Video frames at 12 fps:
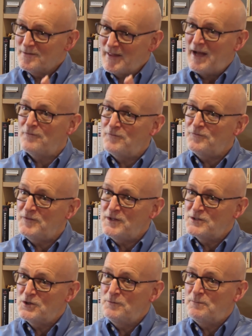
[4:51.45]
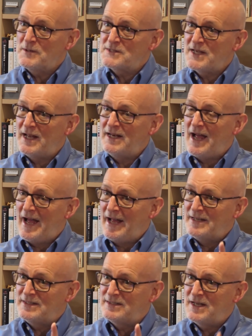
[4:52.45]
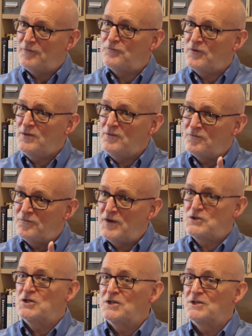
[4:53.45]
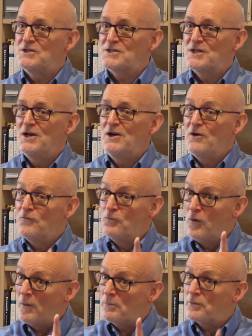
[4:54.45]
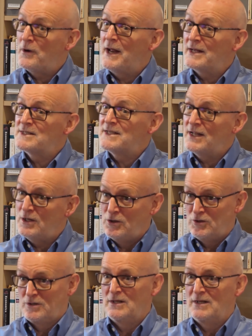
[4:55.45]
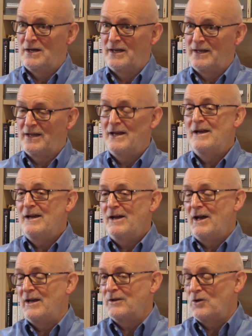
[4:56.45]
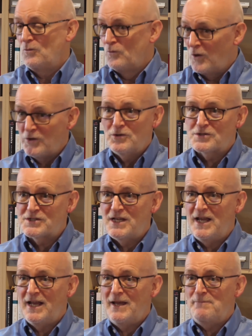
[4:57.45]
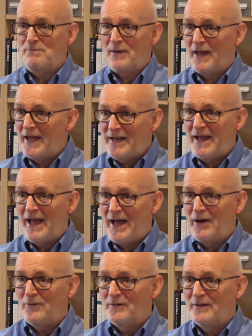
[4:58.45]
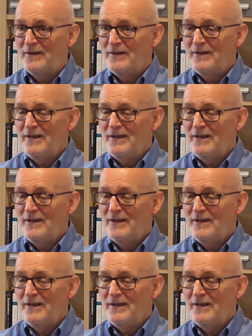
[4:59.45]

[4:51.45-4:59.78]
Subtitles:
That 52% had different visions of what Brexit looked like. And what you're seeing in play now